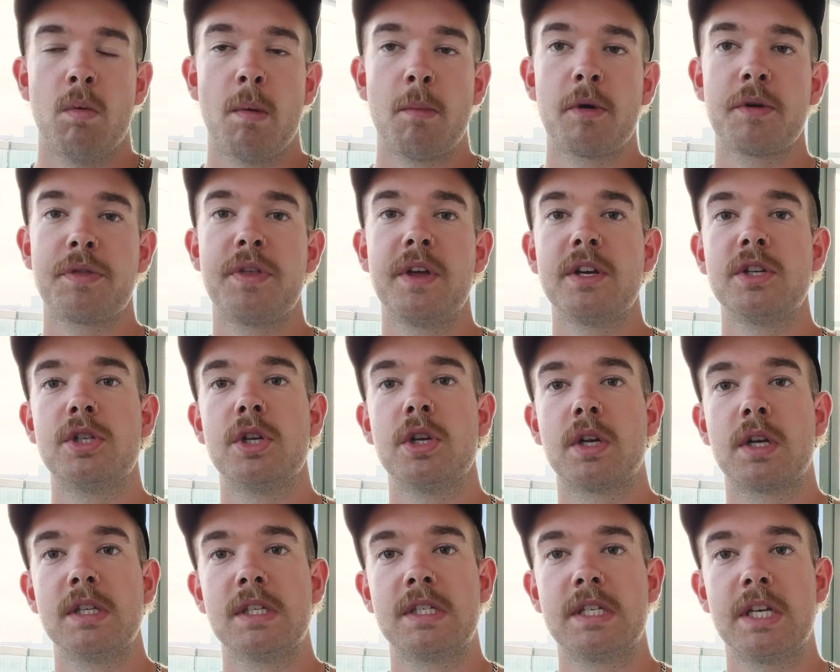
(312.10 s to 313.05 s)
One more thing to
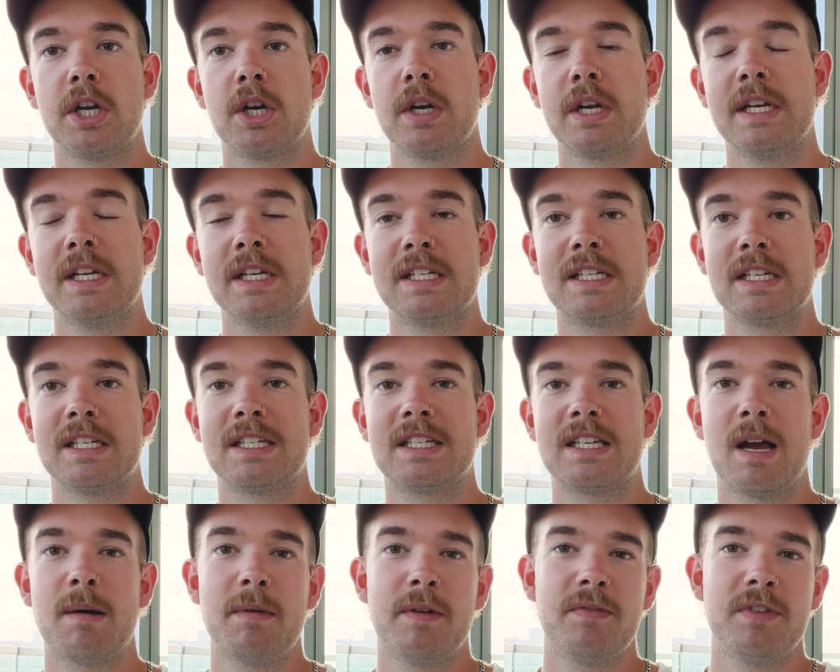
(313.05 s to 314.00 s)
consider is
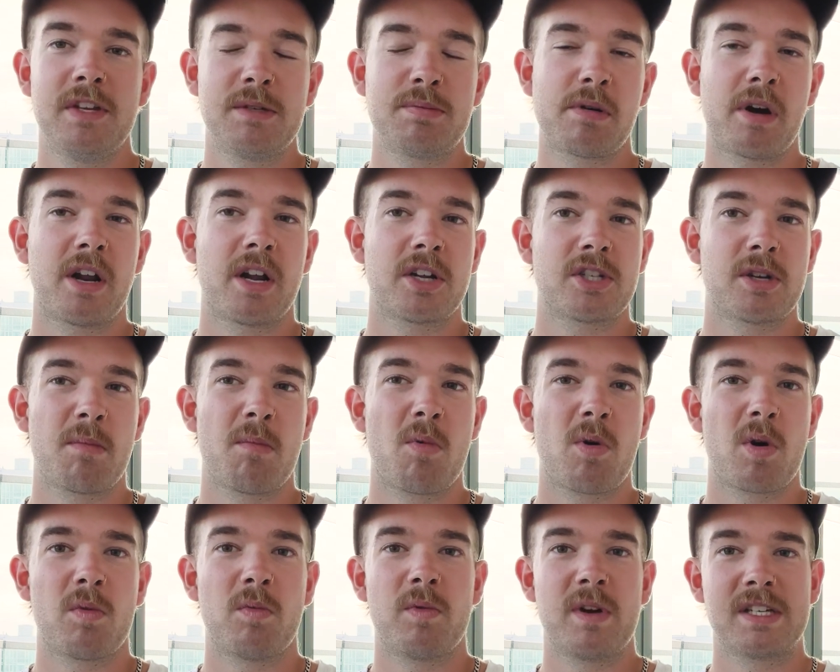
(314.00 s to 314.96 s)
some of these products are
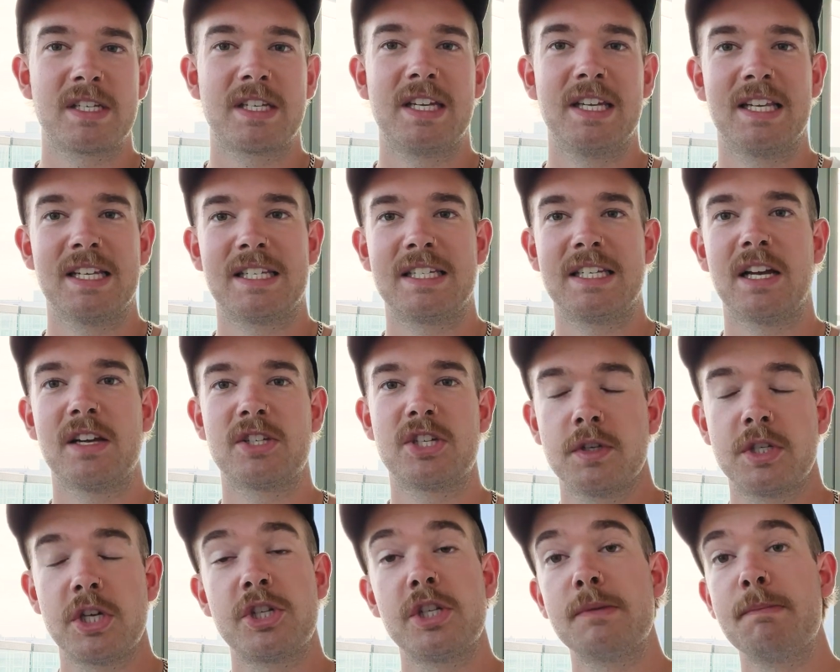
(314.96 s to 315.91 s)
more risky to sell,
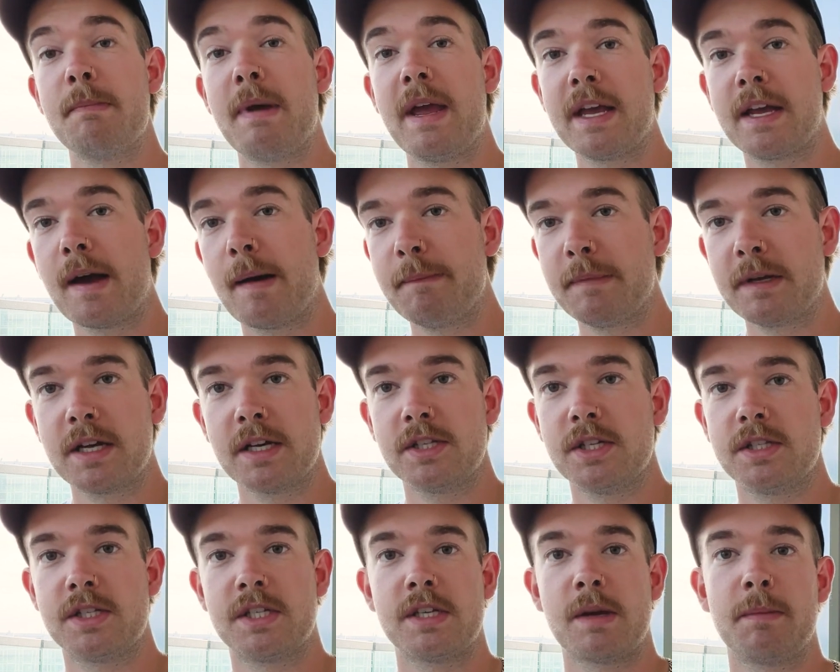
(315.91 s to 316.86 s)
such as makeup, because
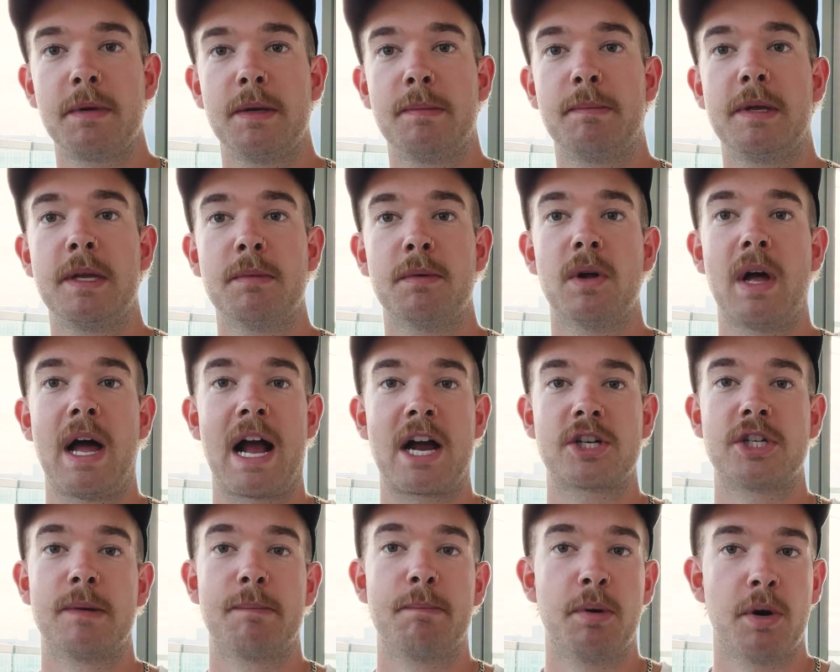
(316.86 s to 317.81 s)
it's something people
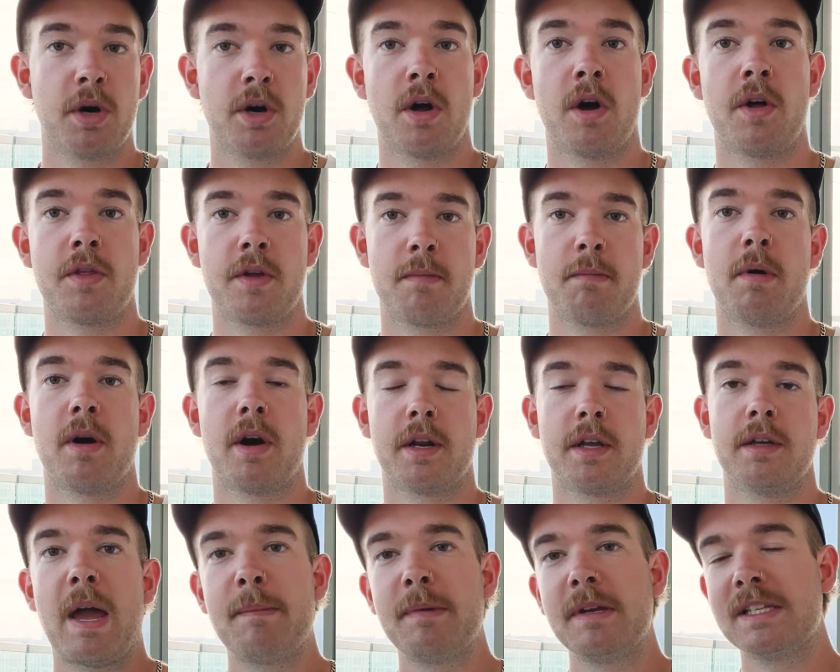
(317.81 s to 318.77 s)
actually put on their body.
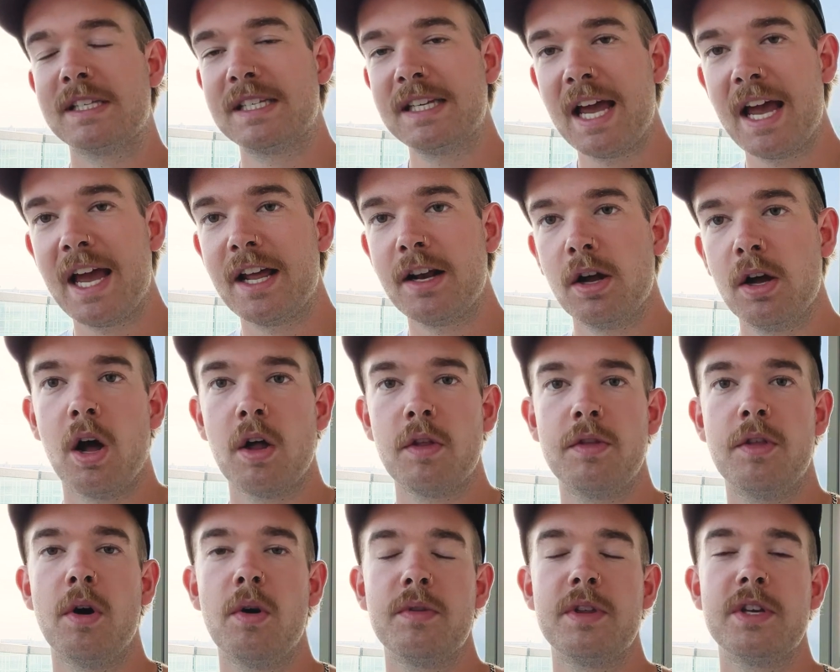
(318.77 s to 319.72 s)
That being said,
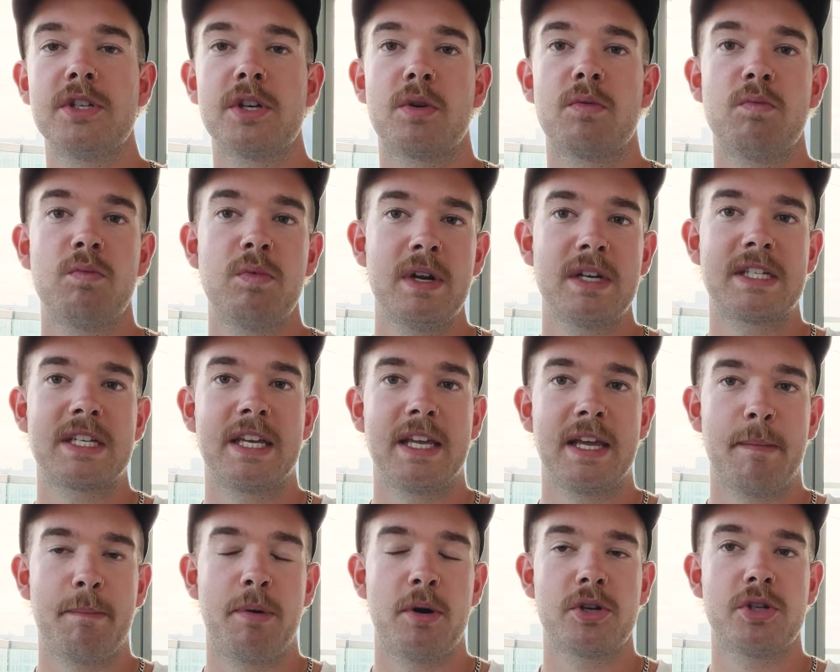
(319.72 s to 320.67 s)
although these are risky,
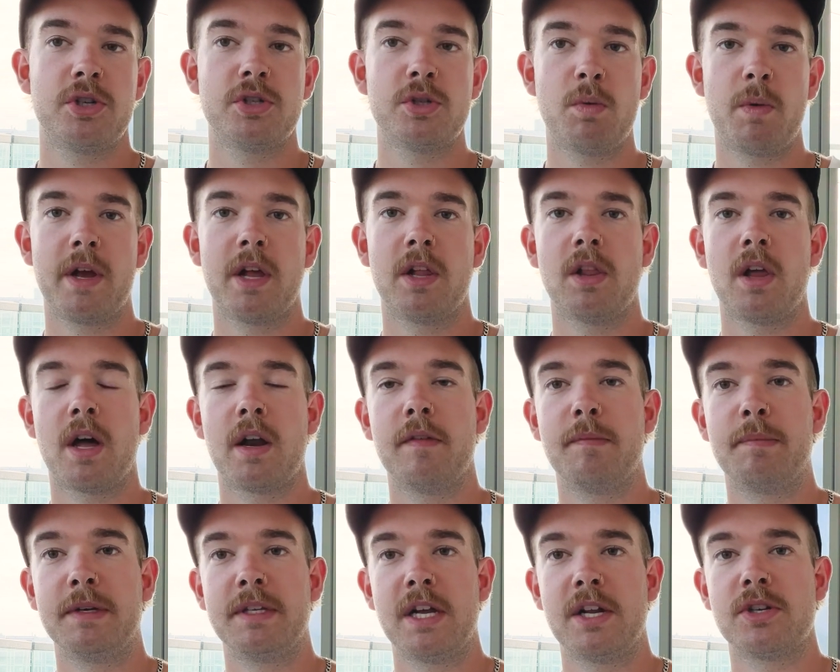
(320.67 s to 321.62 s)
it pushes away a lot of
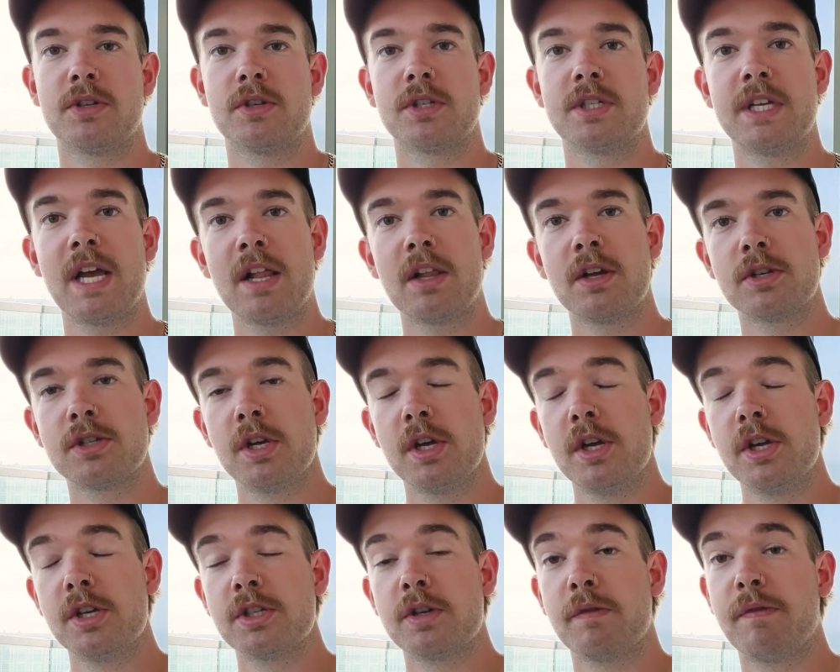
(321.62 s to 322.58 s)
potential sellers,
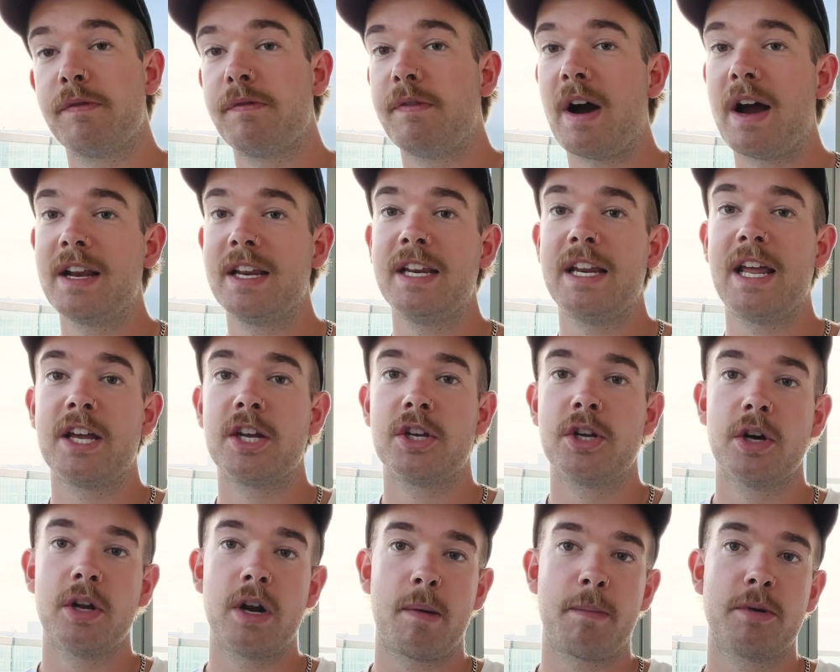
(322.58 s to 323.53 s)
so finding a
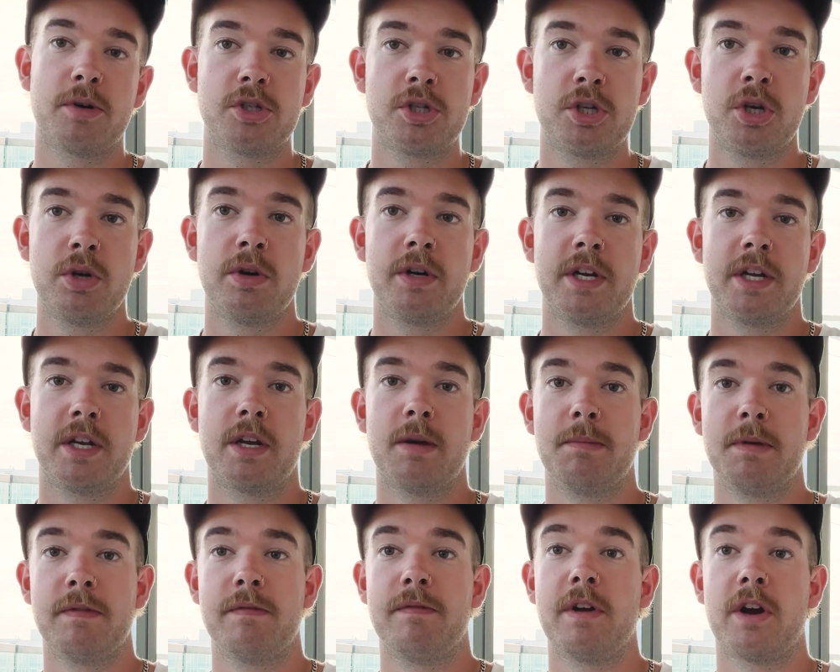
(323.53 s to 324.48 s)
good opportunity could
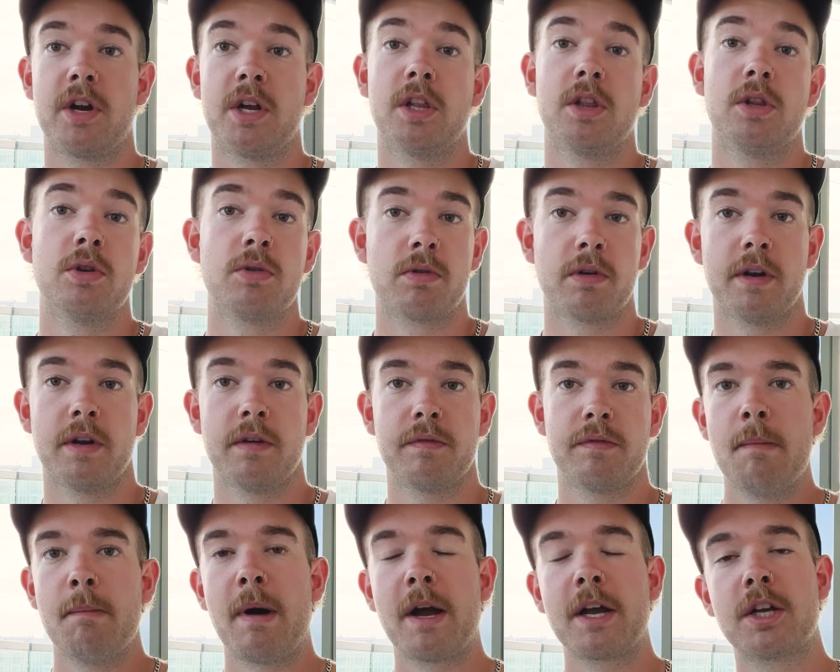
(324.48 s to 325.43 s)
be very lucrative. My